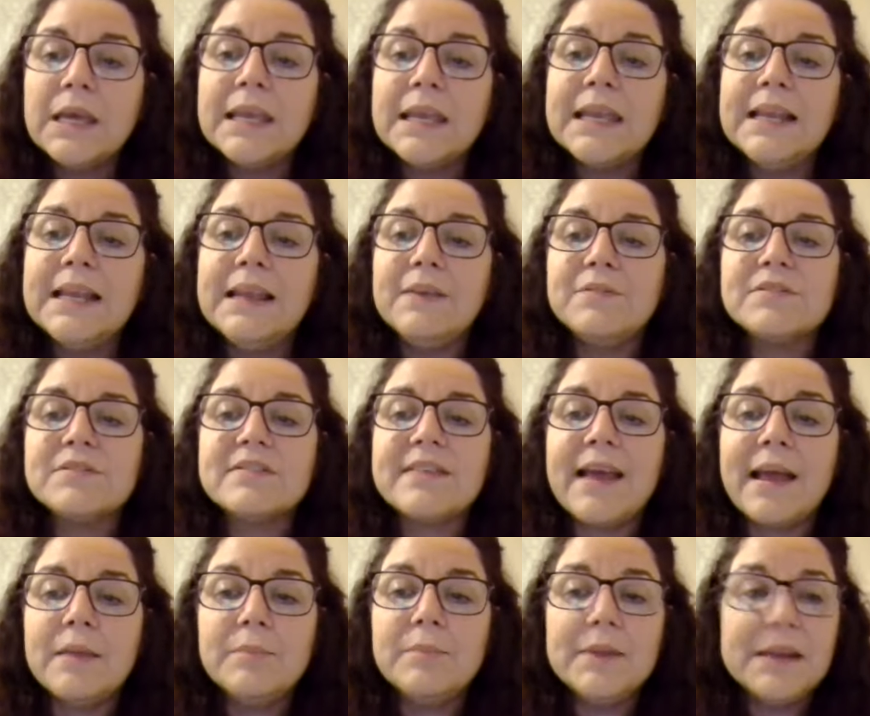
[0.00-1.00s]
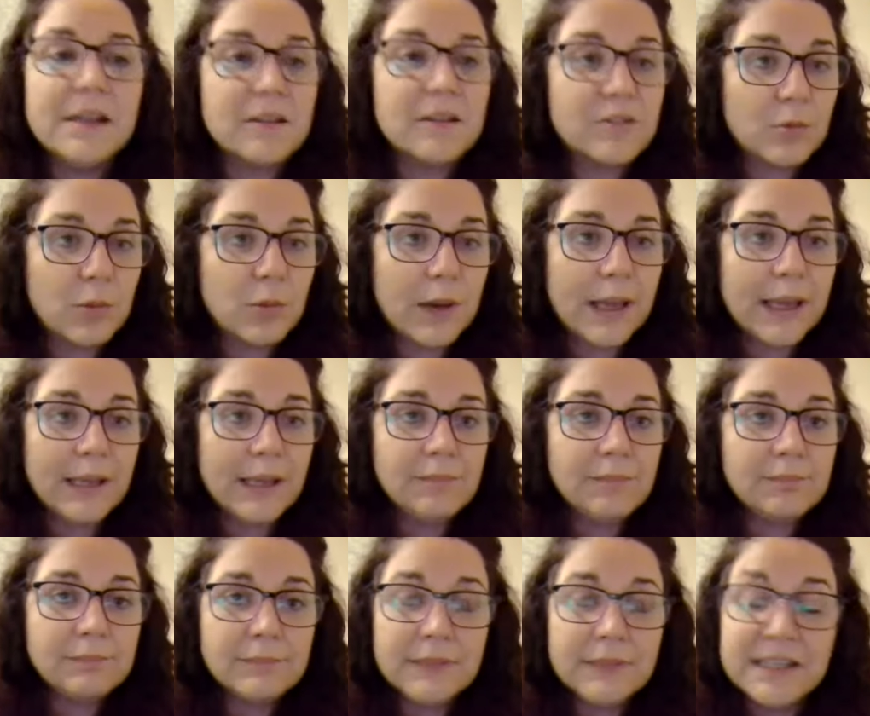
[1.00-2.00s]
He lives 10 minutes away.
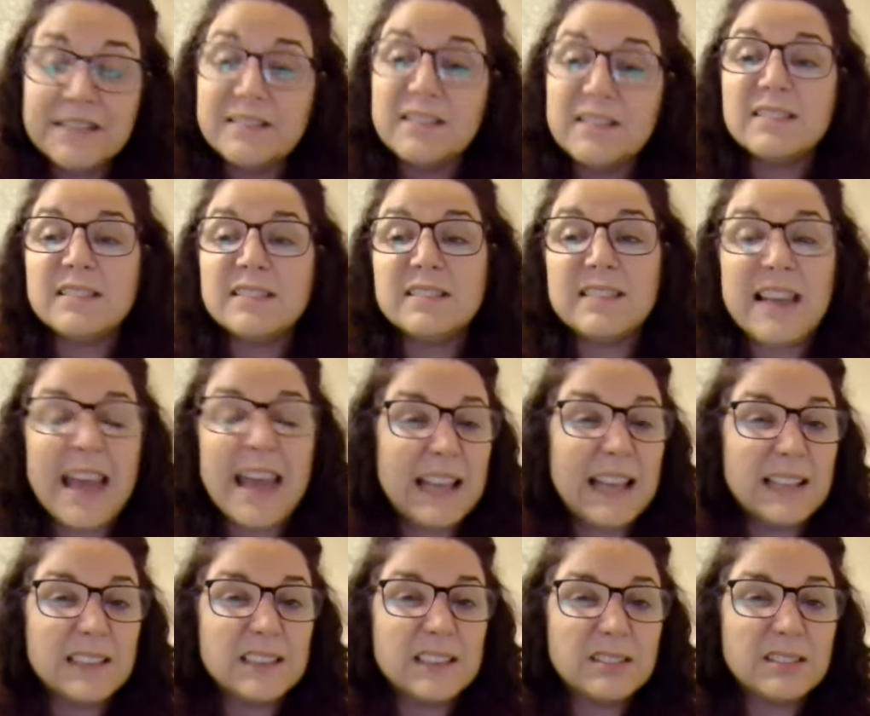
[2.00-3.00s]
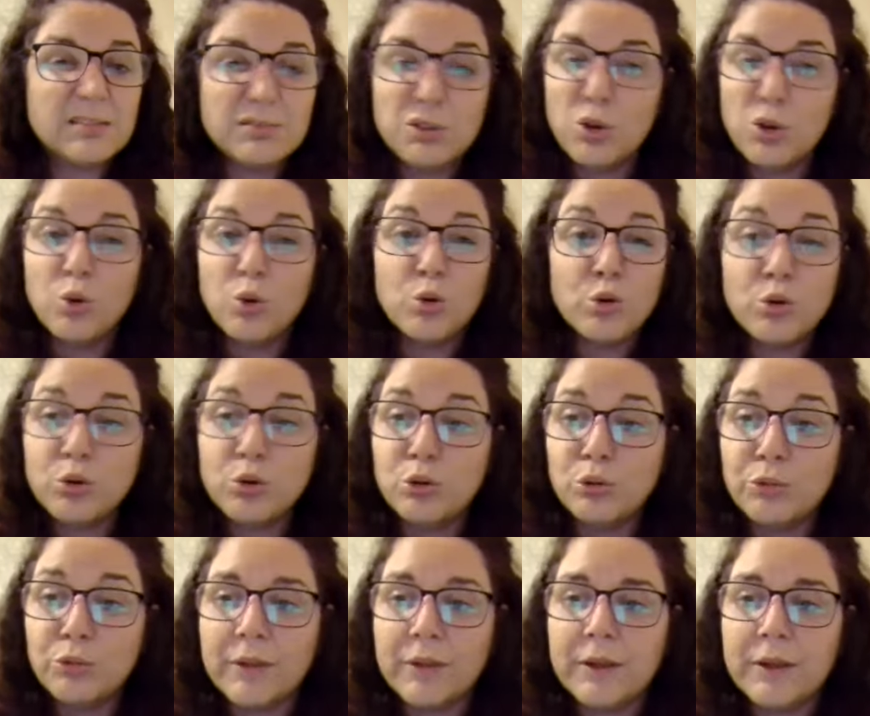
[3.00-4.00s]
He doesn't text or
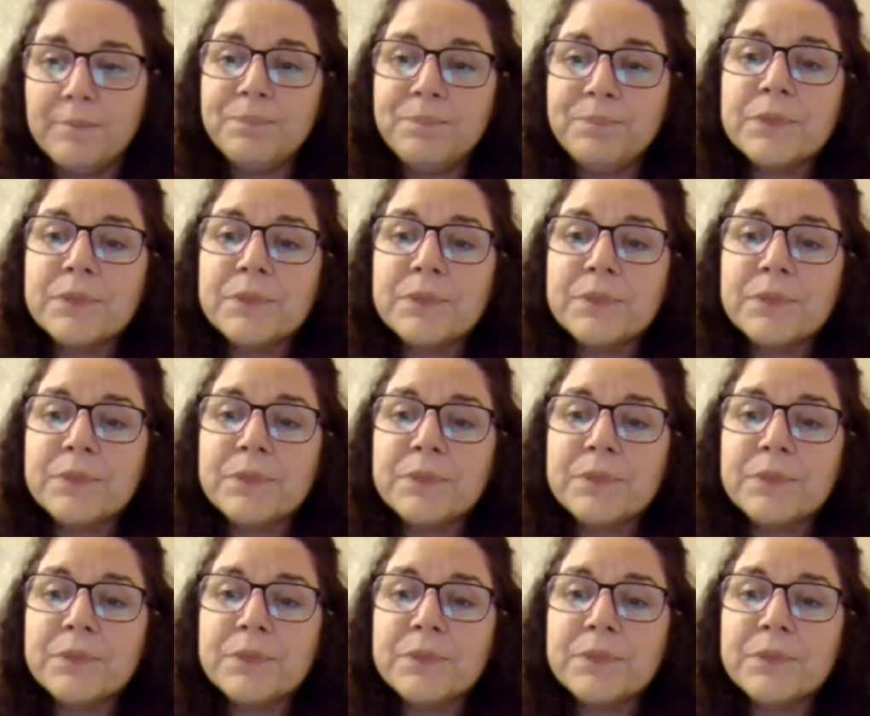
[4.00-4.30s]
call them.